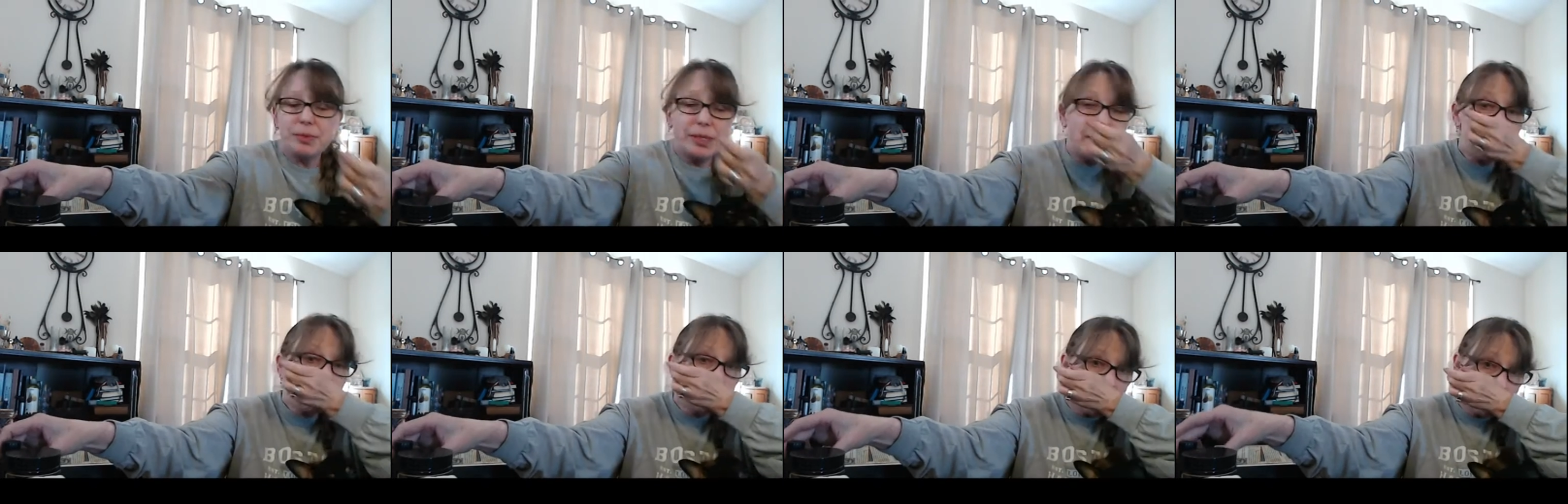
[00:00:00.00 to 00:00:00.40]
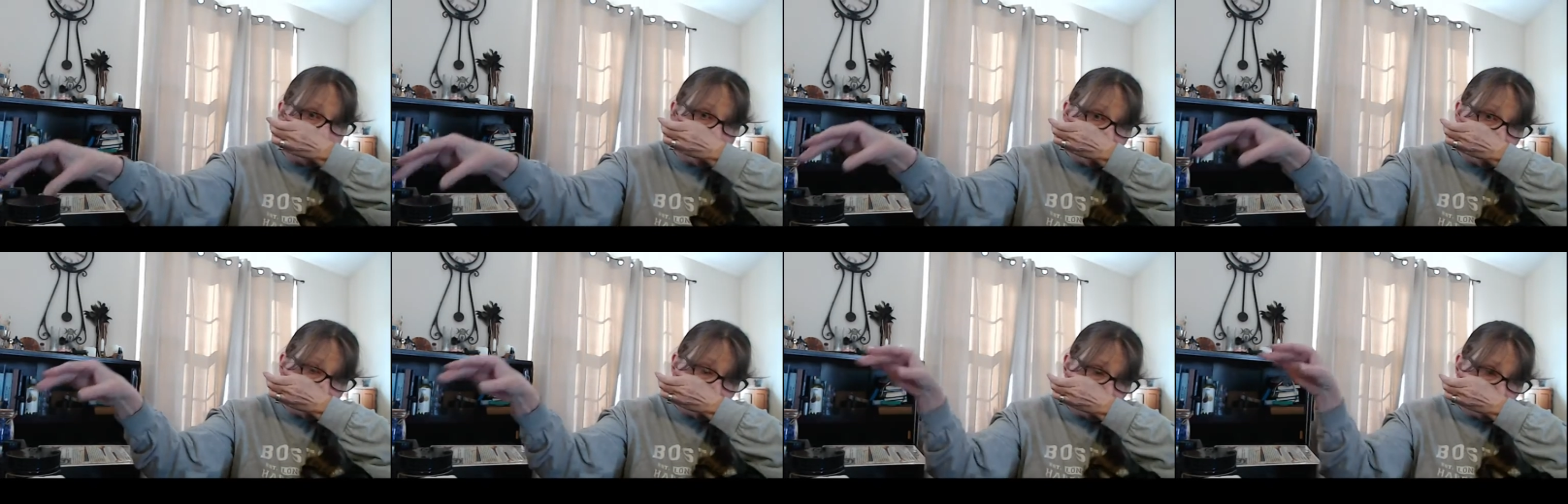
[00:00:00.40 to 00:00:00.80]
That's really
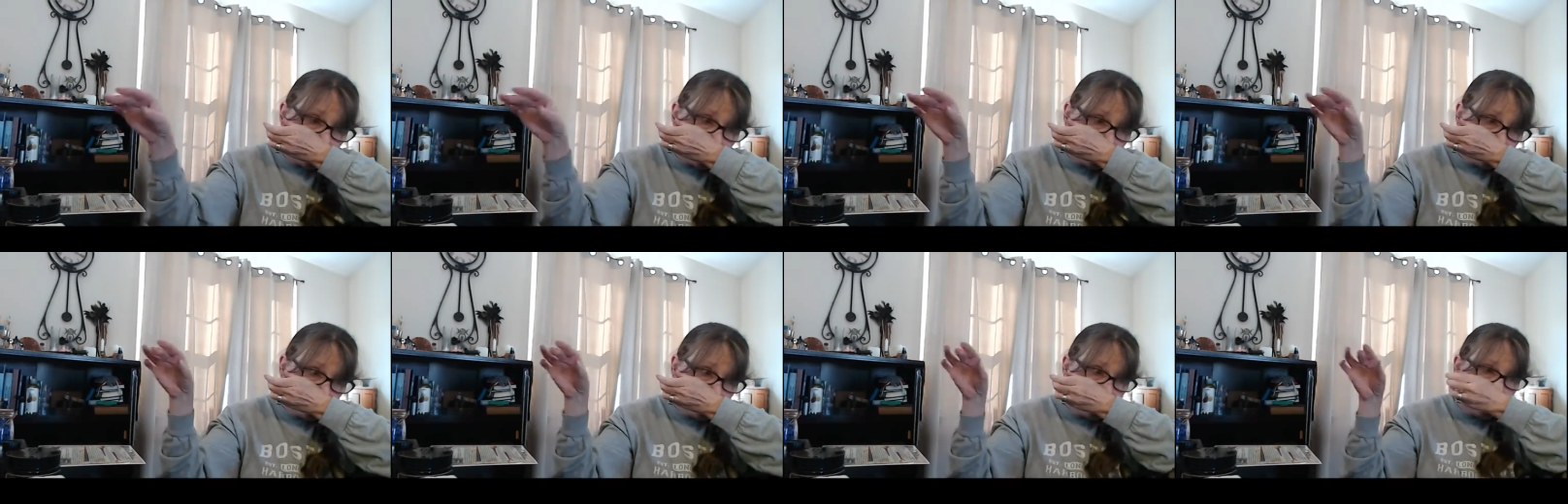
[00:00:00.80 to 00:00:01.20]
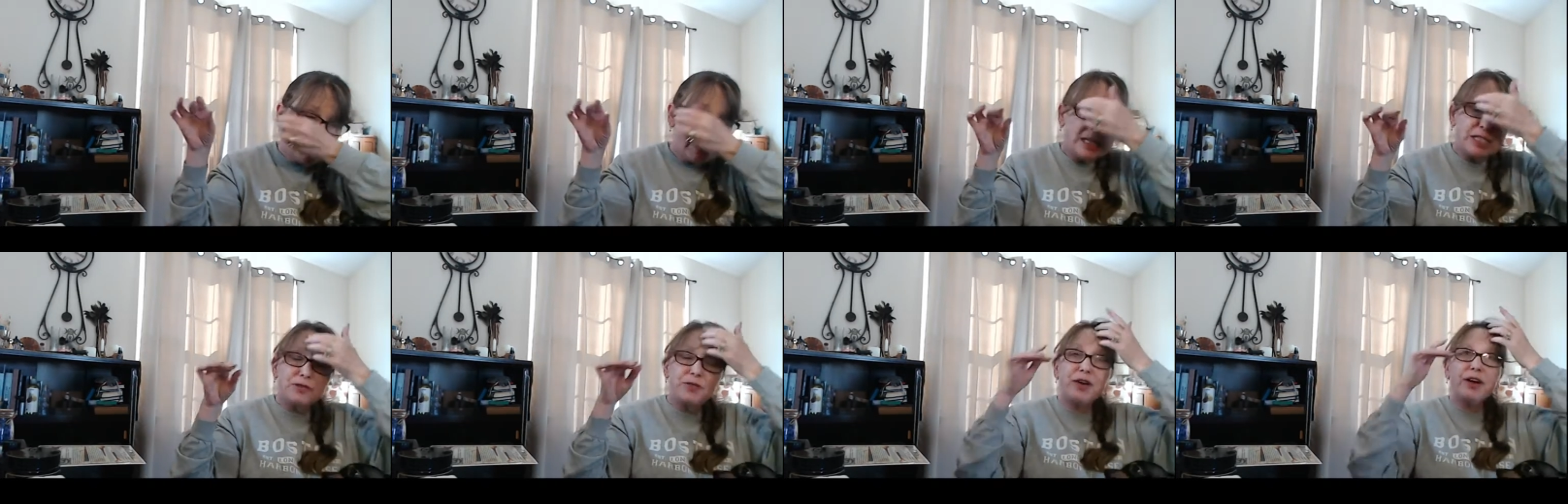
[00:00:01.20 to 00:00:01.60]
nice.
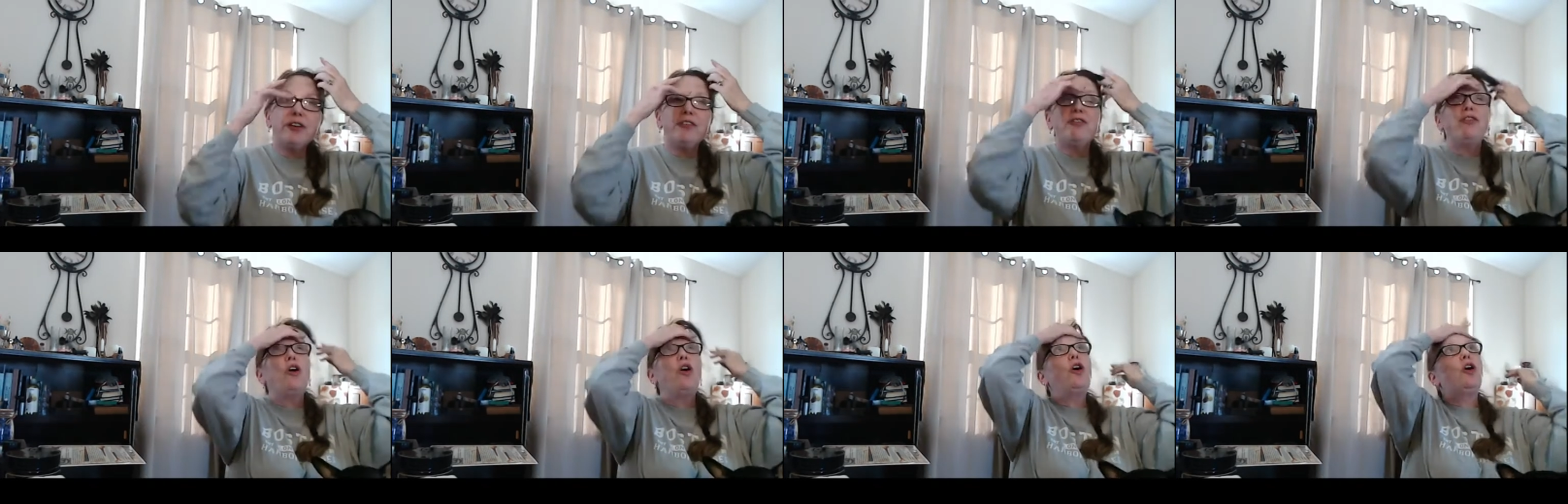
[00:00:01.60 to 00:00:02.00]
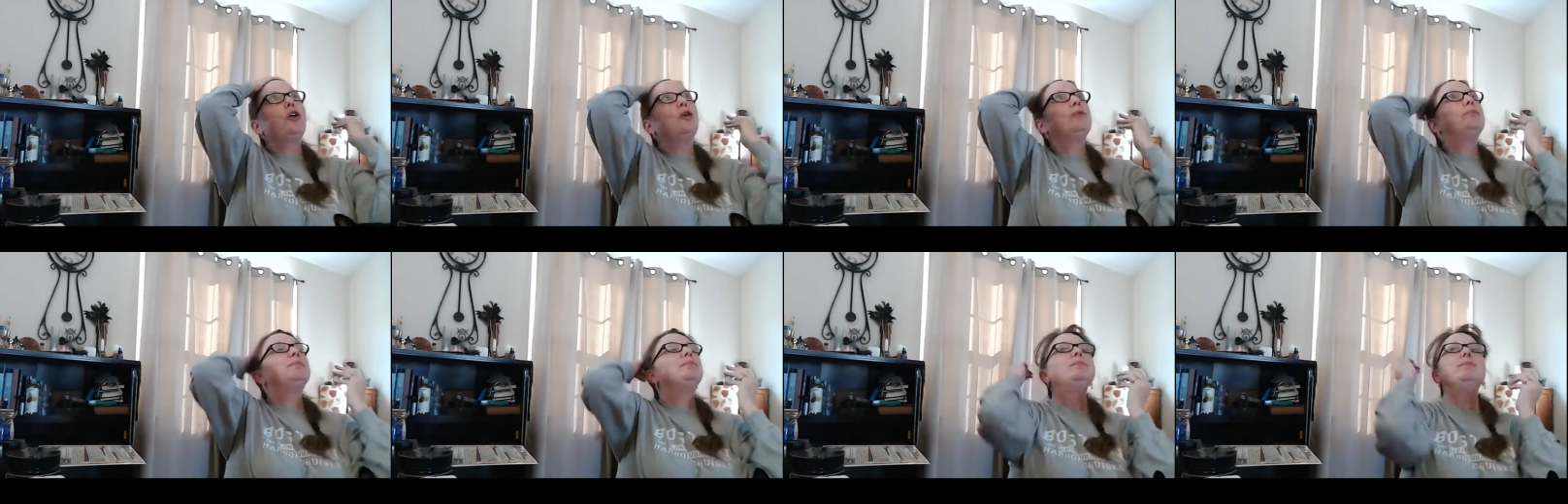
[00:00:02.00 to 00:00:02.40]
It's very
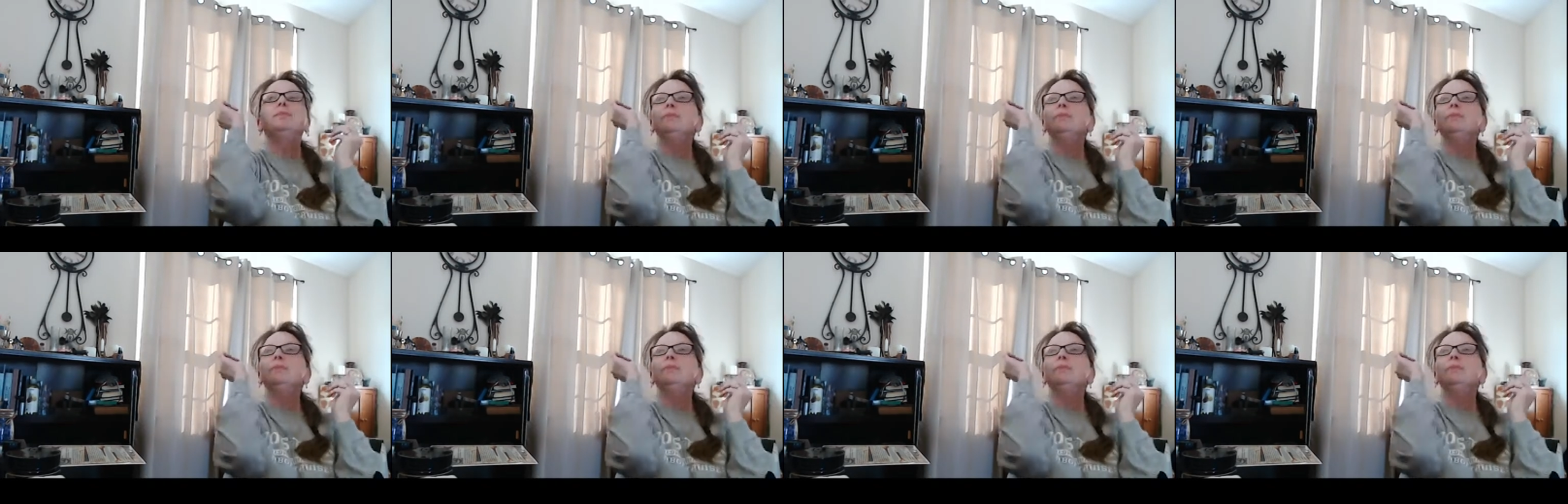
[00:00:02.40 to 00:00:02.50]
fall.